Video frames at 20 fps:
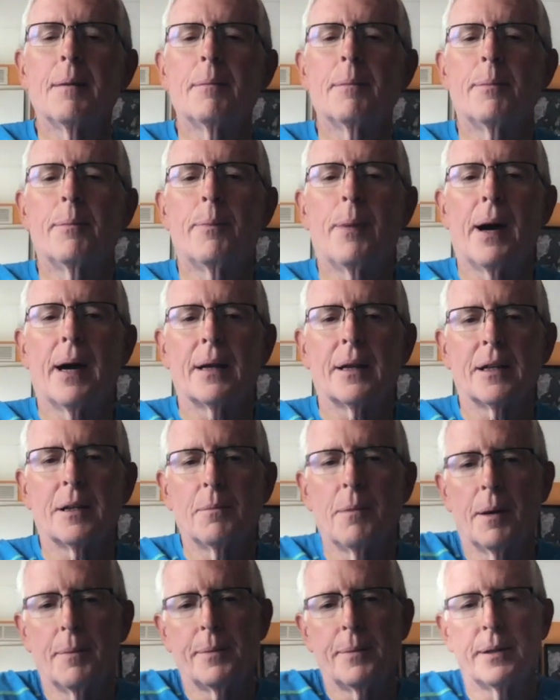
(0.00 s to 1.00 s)
bottled
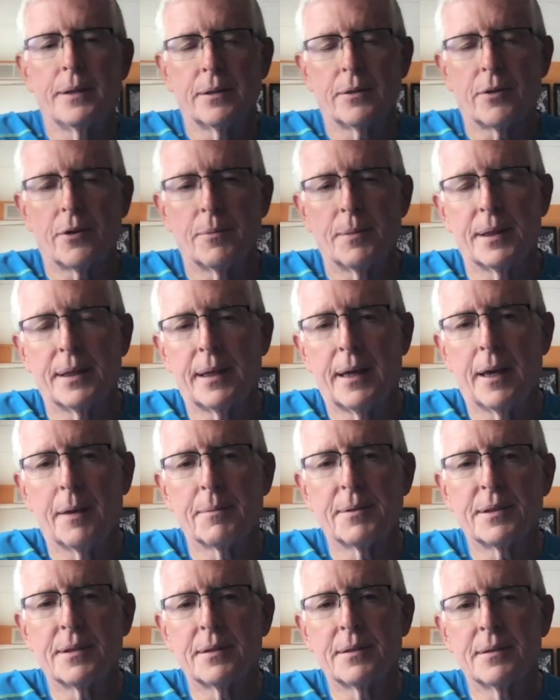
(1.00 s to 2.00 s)
them up in internment
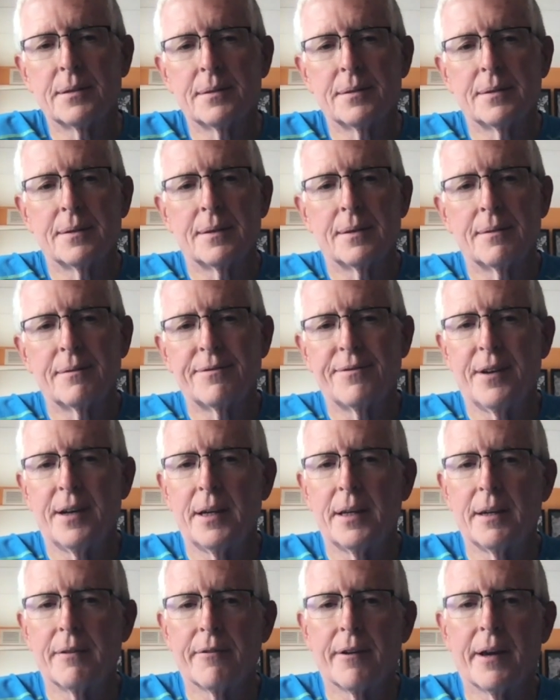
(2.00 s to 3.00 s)
camps.
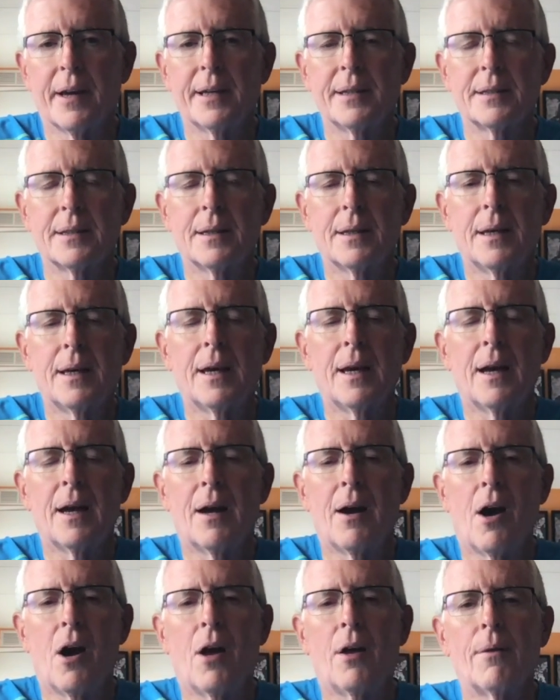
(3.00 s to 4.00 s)
Fun, right?
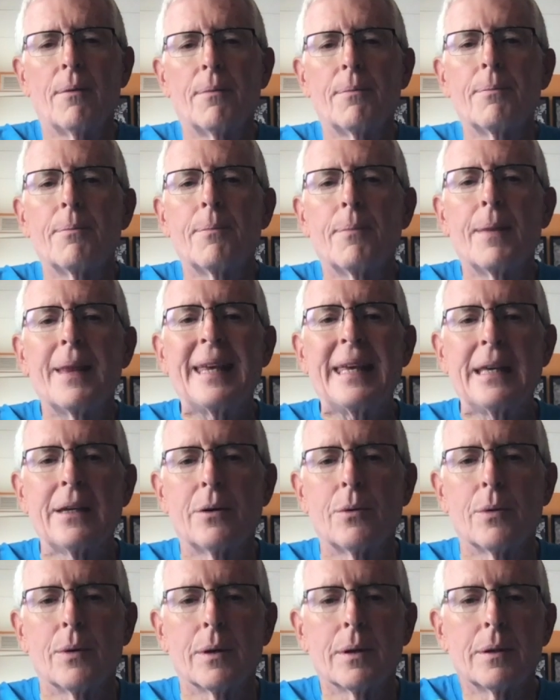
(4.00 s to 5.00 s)
All
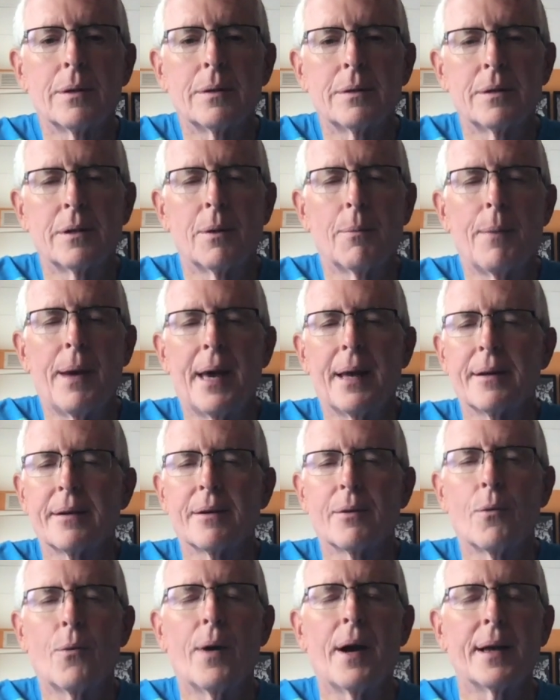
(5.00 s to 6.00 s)
equal, no
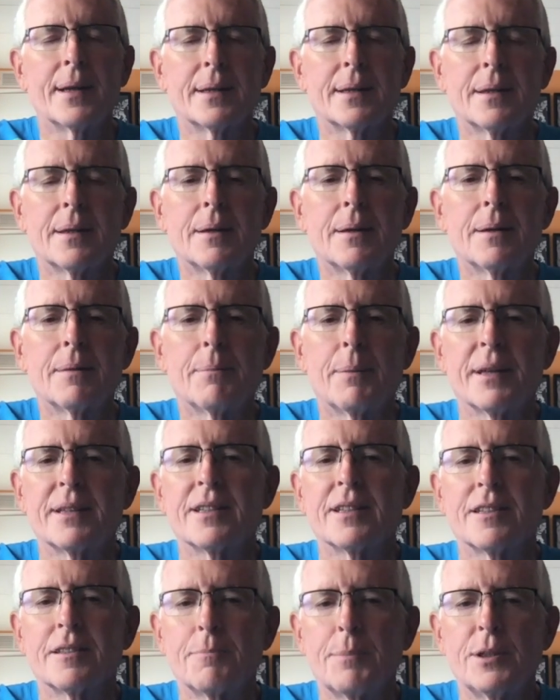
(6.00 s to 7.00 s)
matter what. But
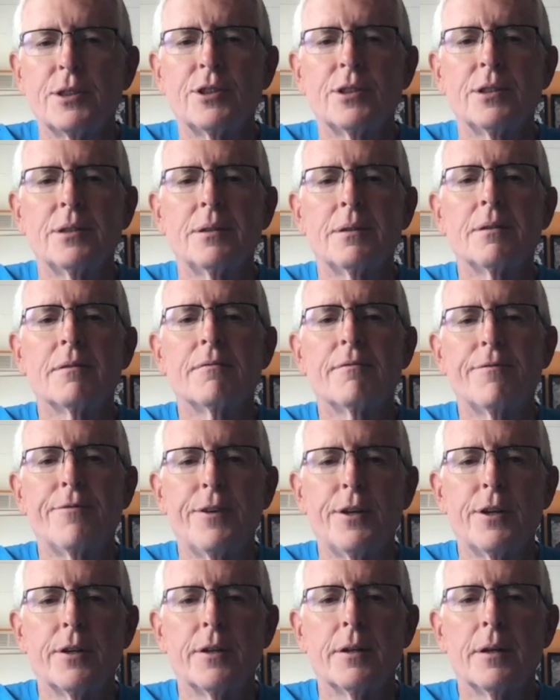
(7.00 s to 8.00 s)
suspicion,
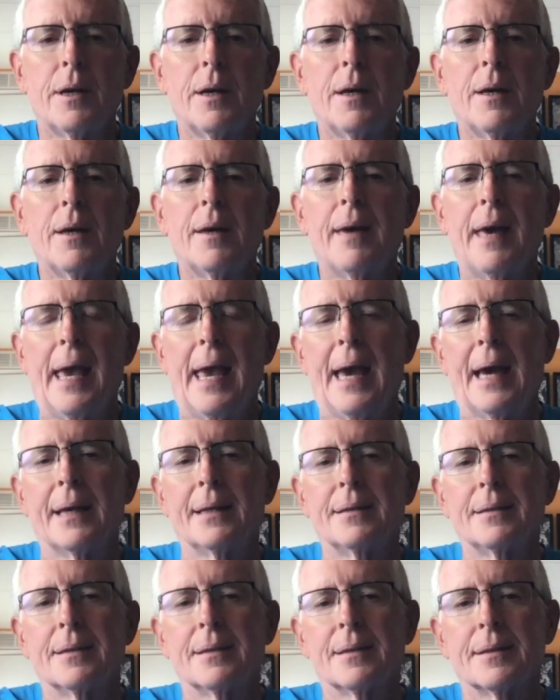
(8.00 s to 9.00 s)
fear,
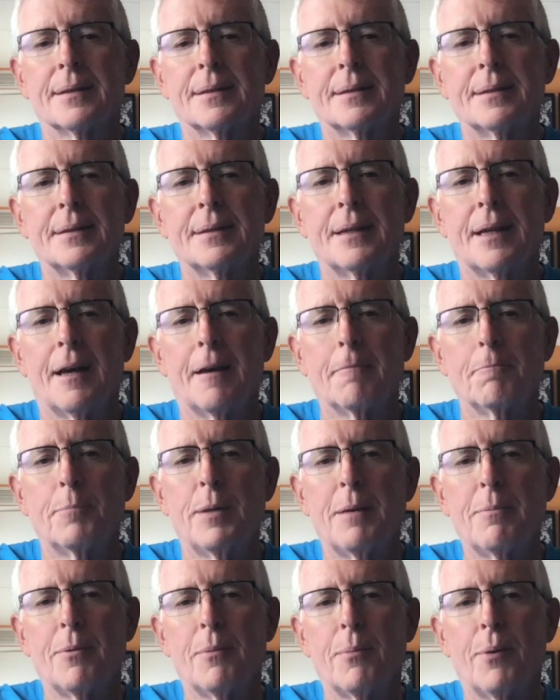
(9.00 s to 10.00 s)
and
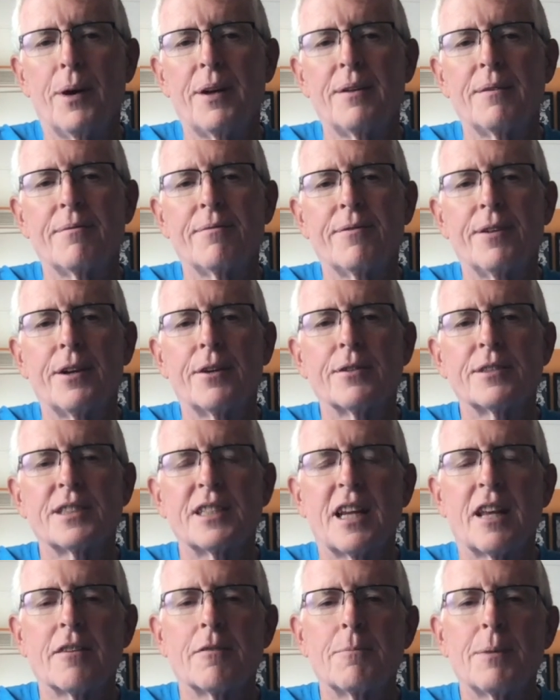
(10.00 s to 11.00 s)
people pointing fingers at
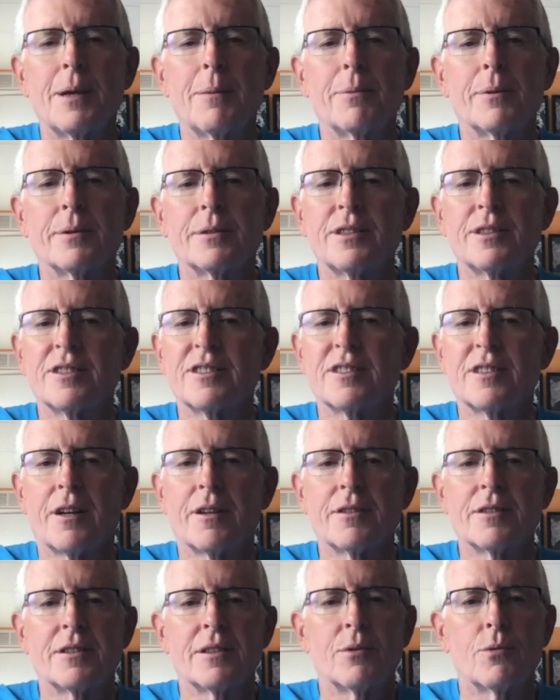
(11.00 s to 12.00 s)
other people just
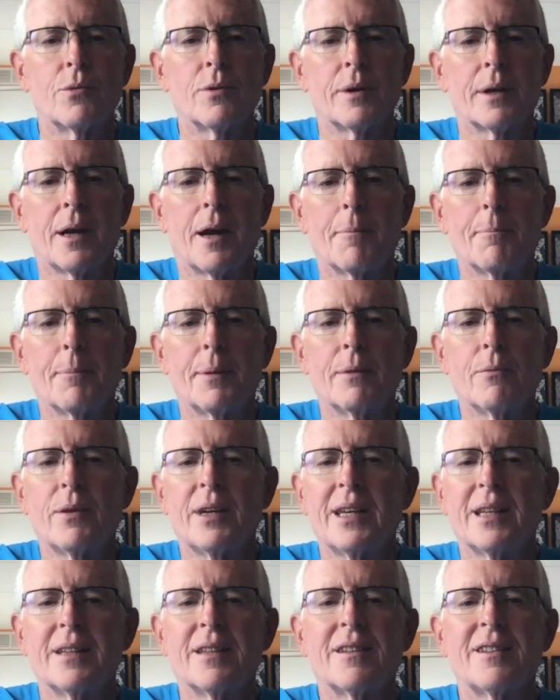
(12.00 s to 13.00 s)
starts to work up, and we
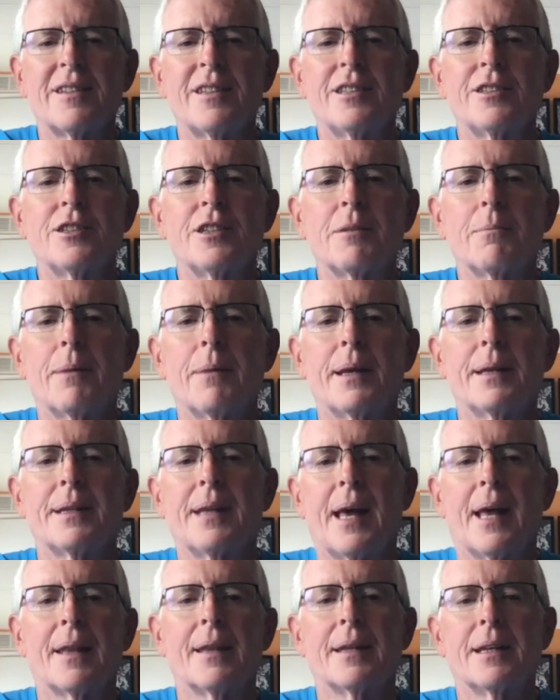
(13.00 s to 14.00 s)
get this lynching
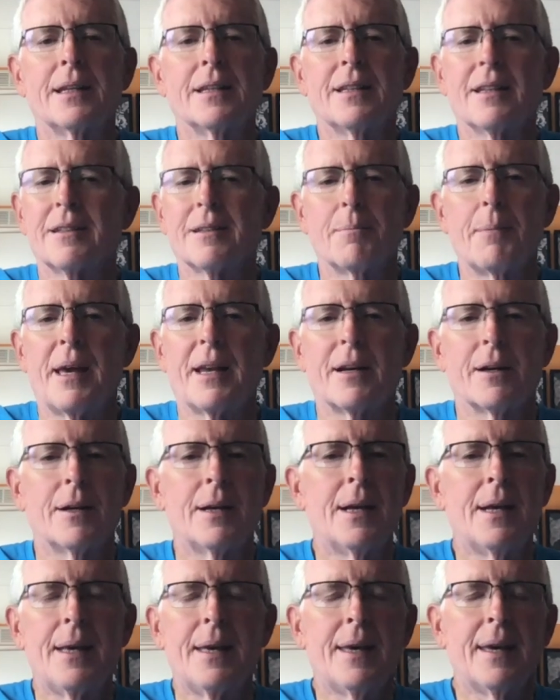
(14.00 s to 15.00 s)
mentality. It doesn't matter.
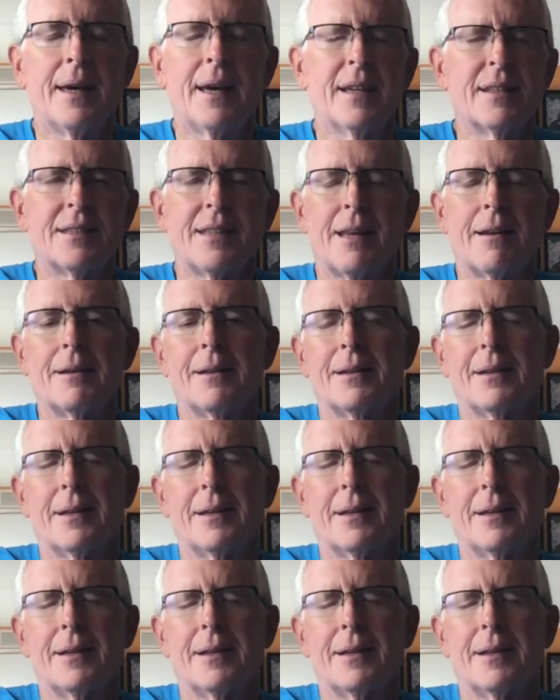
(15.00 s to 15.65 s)
It's not,